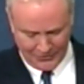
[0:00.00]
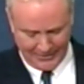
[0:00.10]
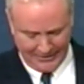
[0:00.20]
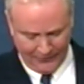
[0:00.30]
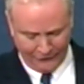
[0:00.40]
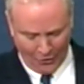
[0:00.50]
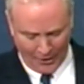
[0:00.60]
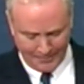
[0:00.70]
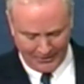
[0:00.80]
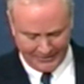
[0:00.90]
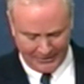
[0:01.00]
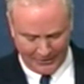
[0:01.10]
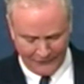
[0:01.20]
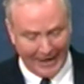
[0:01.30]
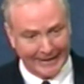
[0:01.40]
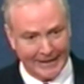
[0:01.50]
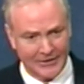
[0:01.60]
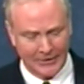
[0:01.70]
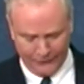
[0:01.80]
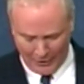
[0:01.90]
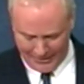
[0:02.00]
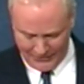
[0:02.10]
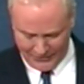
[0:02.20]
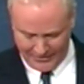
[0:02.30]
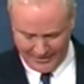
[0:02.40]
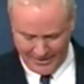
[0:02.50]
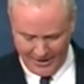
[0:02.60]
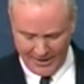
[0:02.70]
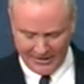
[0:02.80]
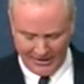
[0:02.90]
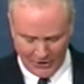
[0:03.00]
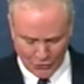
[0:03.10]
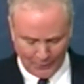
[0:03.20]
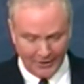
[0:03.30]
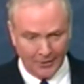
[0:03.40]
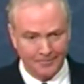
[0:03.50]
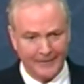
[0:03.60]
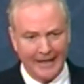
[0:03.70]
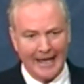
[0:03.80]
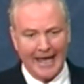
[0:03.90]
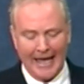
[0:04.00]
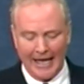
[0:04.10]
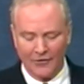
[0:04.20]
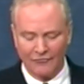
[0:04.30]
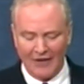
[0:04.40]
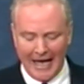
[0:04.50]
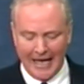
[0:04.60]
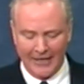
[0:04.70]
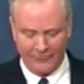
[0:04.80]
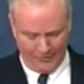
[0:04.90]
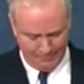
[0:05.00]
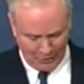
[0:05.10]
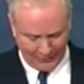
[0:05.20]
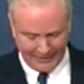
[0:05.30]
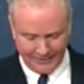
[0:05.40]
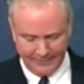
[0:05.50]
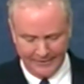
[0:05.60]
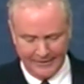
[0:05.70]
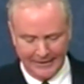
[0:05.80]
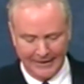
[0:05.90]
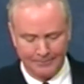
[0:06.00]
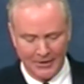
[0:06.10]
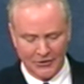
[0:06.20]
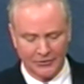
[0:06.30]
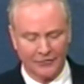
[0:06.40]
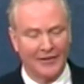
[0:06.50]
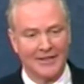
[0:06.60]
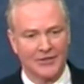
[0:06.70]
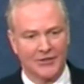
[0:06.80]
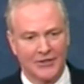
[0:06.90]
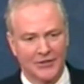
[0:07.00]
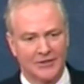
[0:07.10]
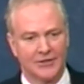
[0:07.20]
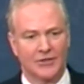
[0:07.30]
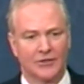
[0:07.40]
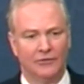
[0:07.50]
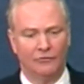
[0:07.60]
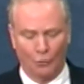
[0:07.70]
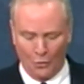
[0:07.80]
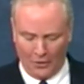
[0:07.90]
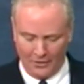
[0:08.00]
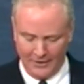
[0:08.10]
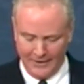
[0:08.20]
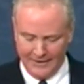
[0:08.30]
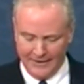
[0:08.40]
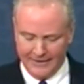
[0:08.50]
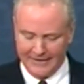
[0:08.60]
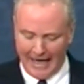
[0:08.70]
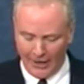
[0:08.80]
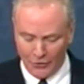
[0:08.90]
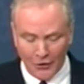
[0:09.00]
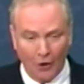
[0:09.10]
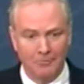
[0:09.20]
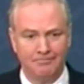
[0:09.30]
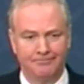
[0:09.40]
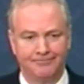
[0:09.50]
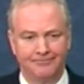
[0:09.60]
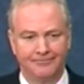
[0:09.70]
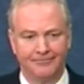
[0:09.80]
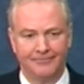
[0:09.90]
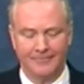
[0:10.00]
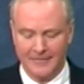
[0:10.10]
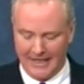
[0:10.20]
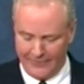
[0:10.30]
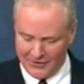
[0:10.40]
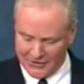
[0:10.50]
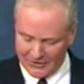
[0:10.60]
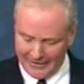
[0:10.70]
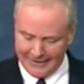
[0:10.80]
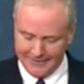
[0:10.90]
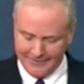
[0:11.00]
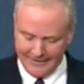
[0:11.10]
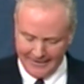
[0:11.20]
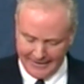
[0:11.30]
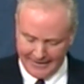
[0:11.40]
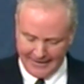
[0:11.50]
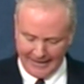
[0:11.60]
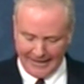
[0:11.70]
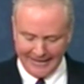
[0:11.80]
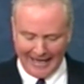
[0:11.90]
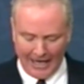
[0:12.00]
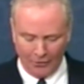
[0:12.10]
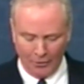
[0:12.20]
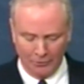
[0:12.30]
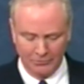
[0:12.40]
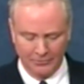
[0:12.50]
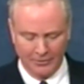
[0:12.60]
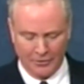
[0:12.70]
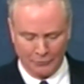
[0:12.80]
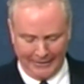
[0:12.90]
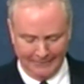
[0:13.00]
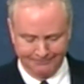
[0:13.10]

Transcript: in foreign military financing funds to Israel and $5 billion in missile defense assistance for the Iron Dome, David's Sling, and Arrow 3.